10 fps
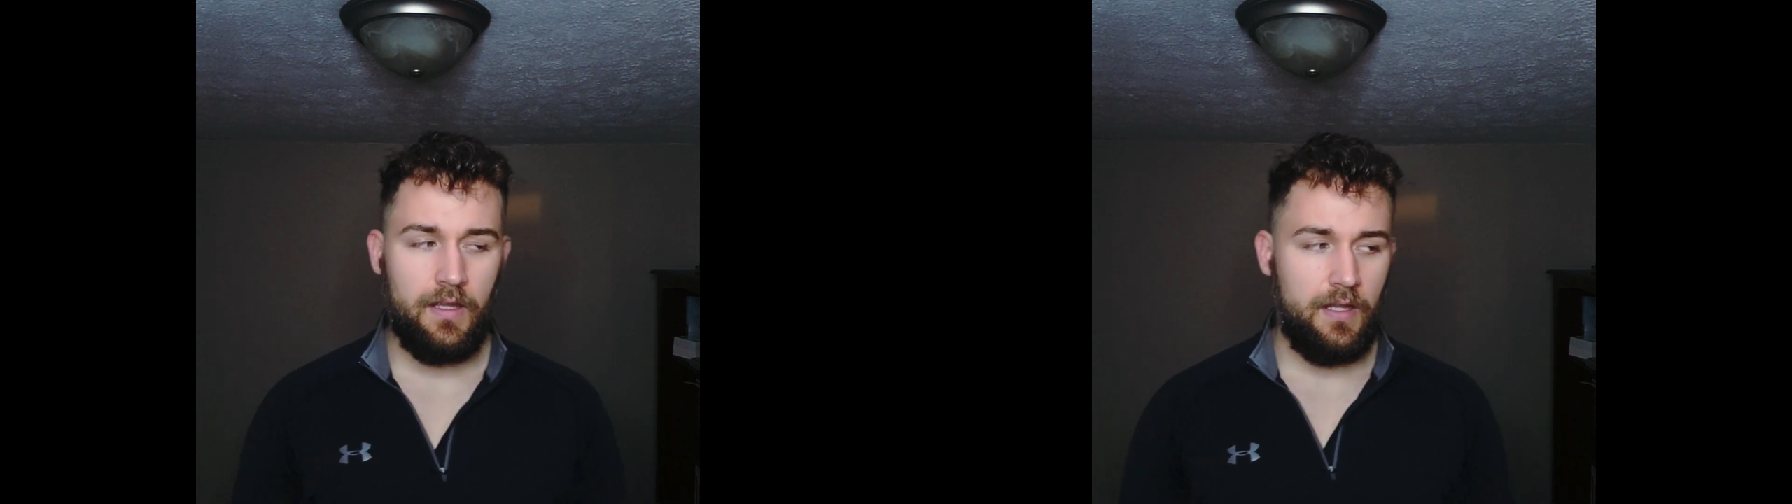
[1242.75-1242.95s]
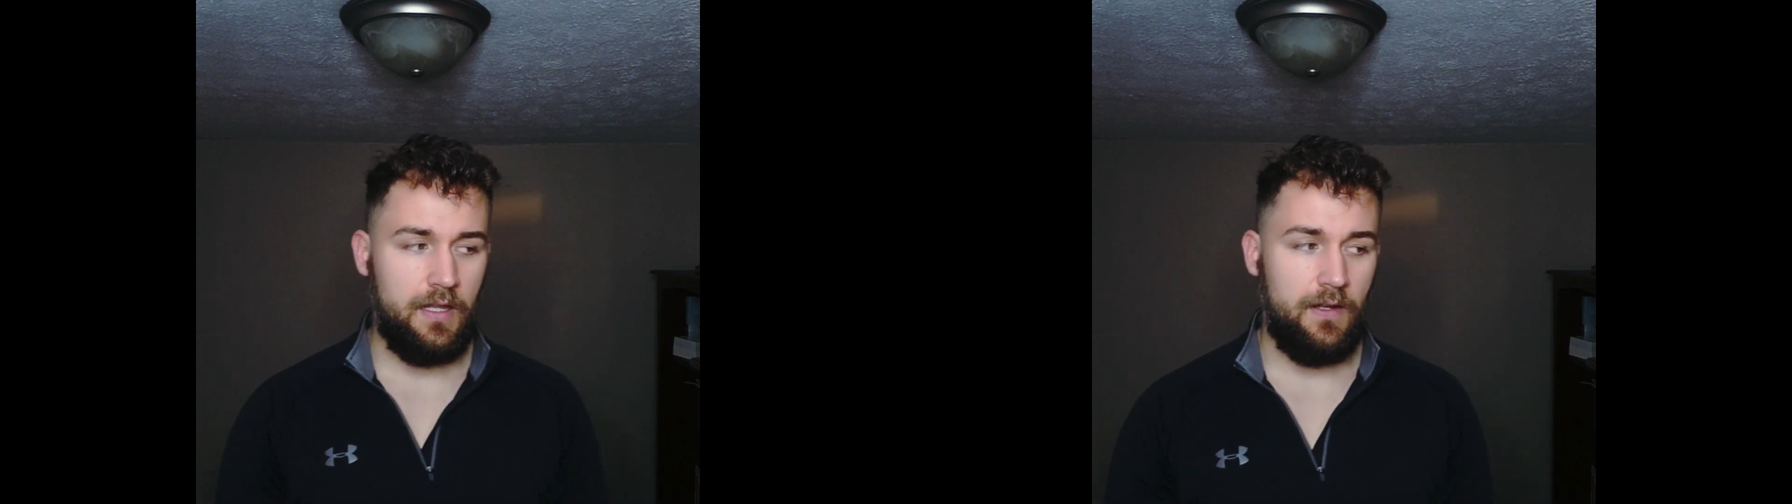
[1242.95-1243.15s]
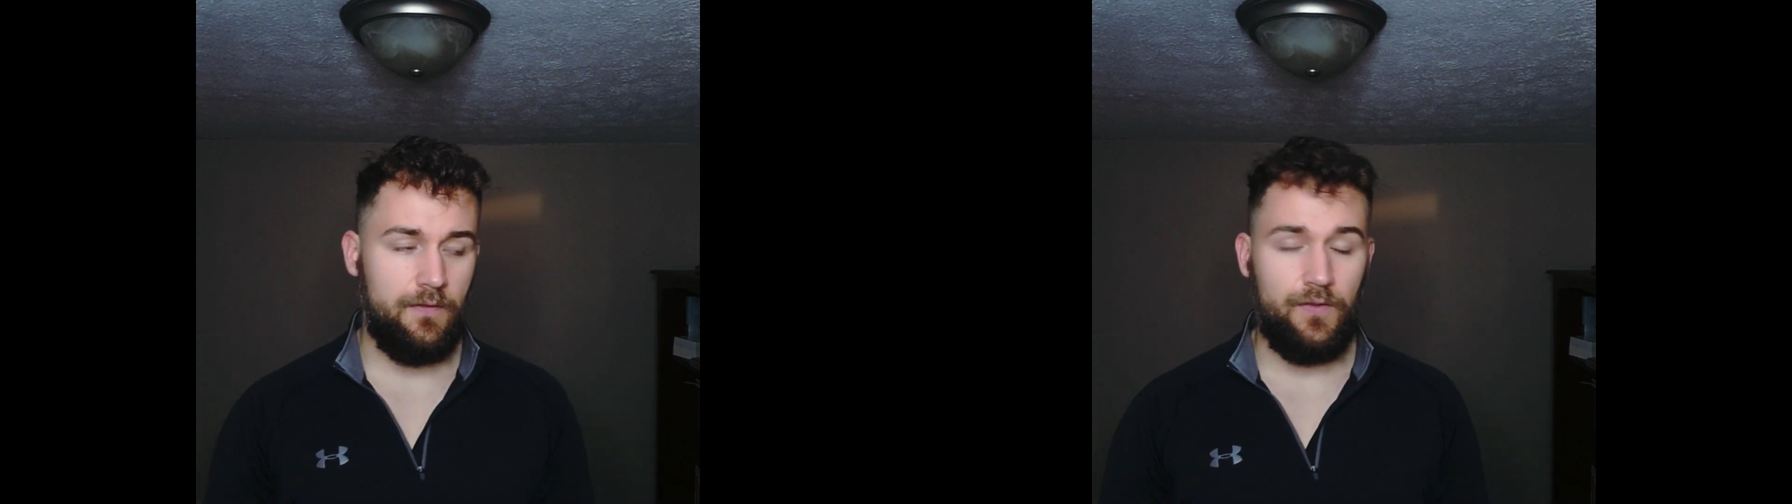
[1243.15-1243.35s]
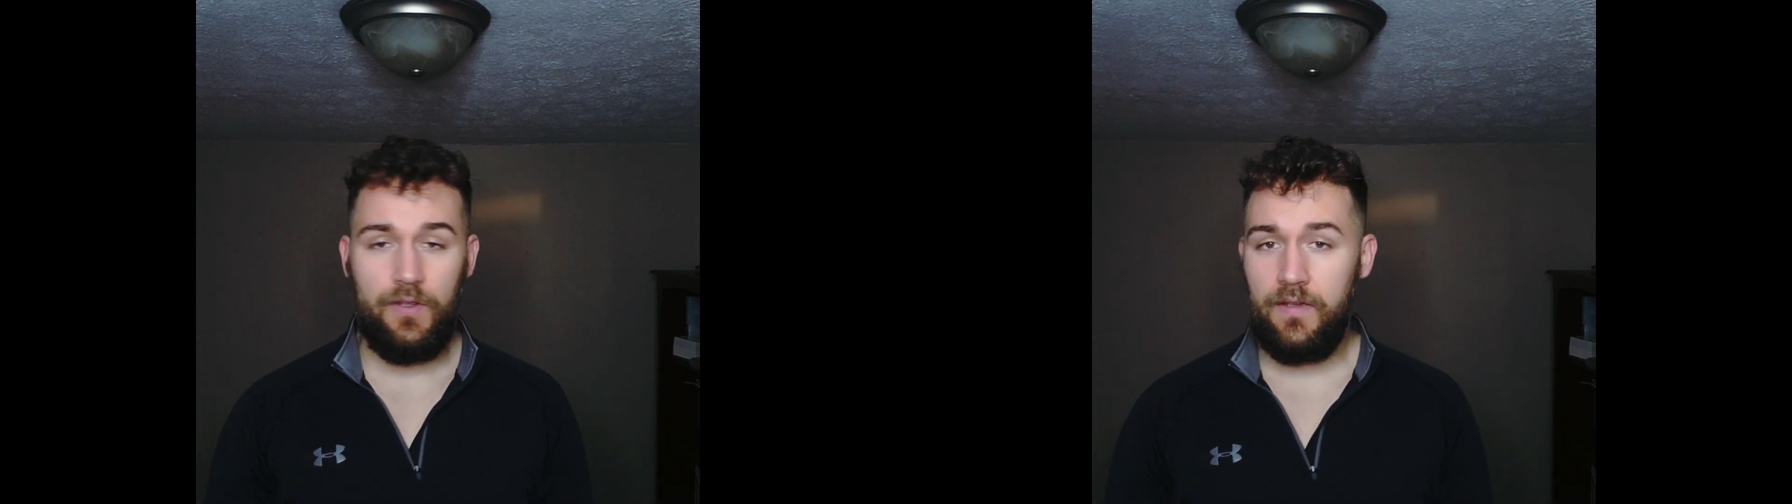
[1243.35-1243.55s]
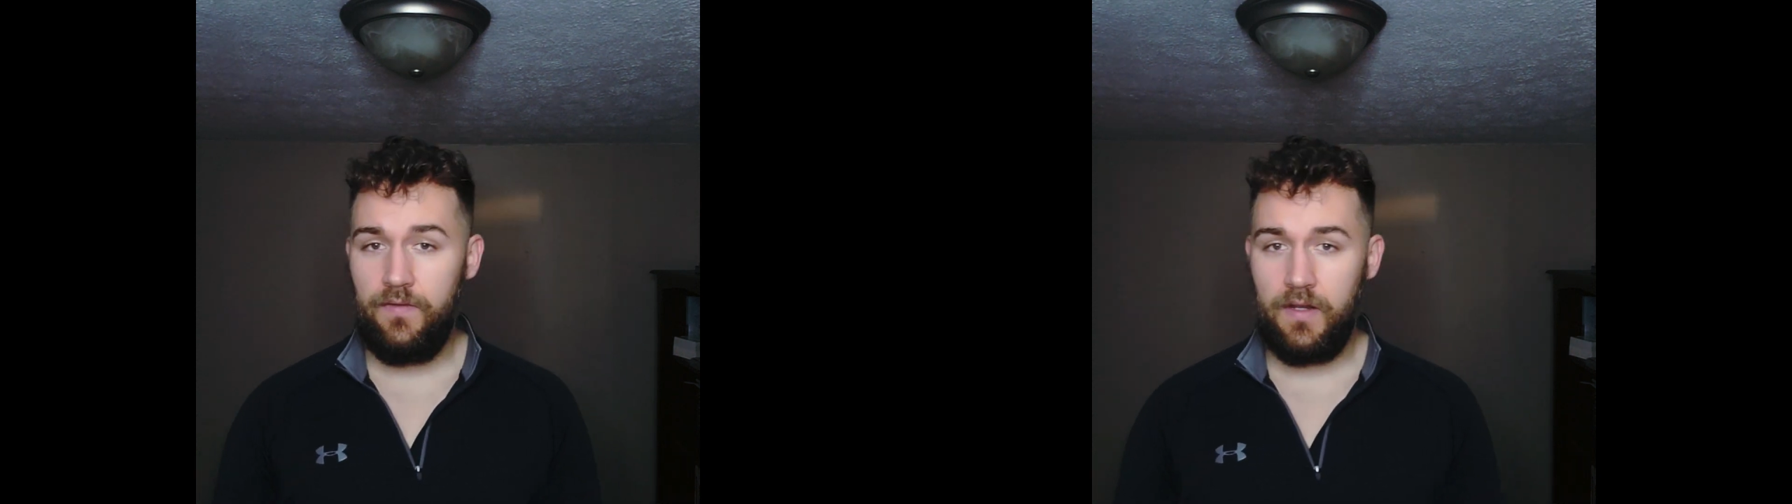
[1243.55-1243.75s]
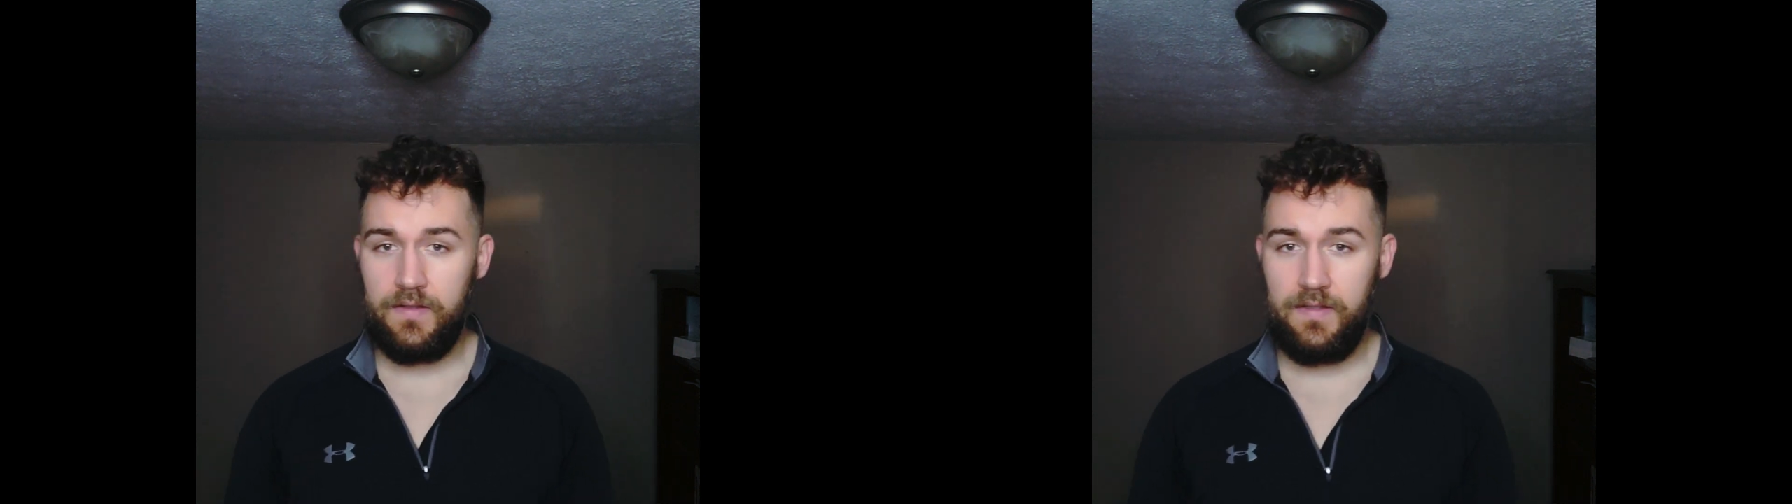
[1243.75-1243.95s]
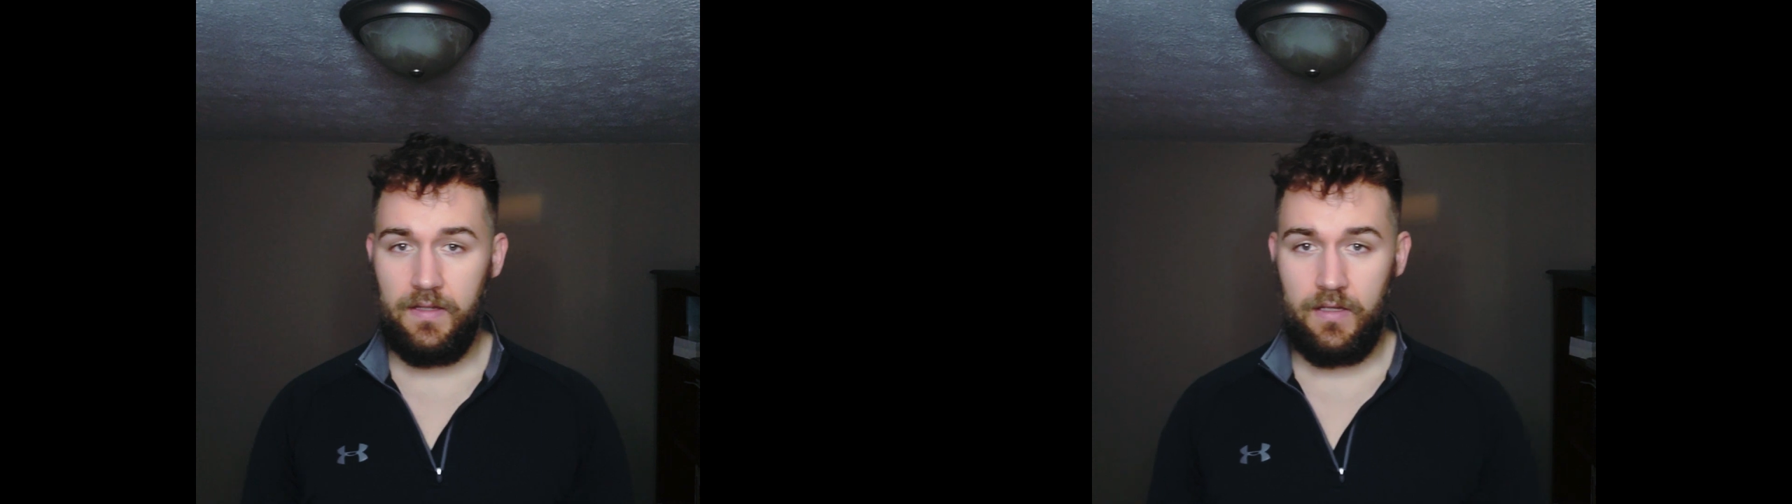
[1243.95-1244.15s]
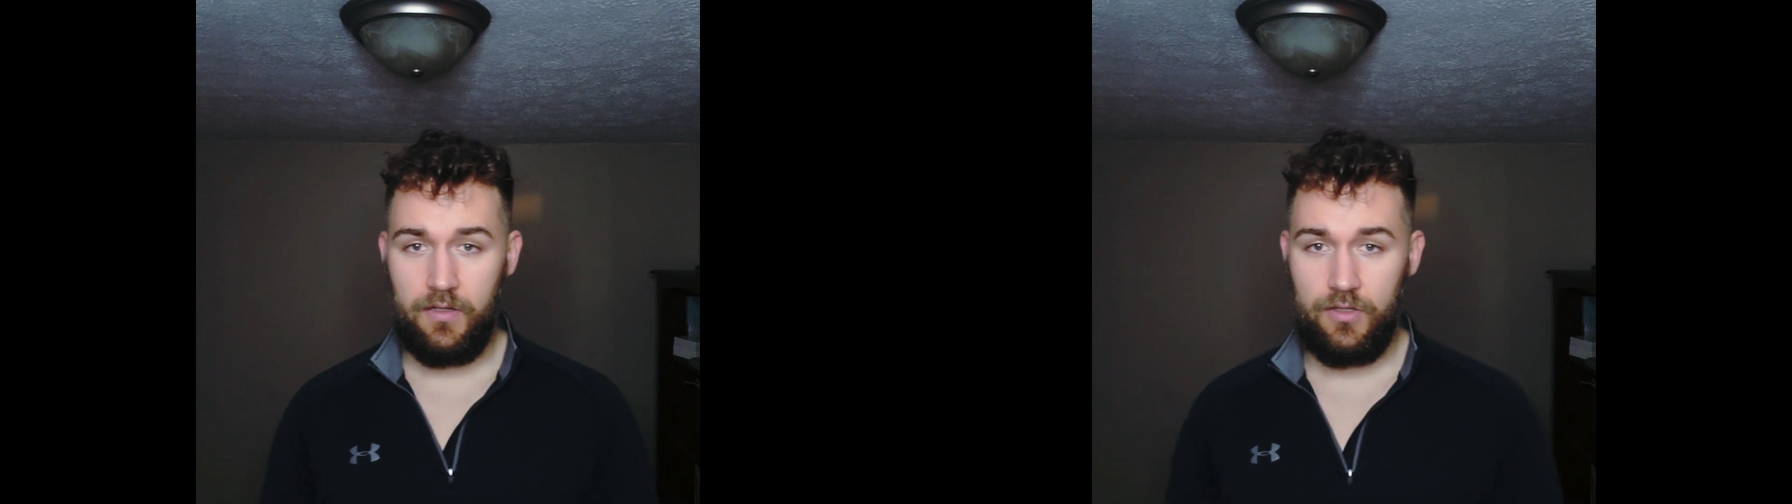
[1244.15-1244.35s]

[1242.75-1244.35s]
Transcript: And if you have not seen that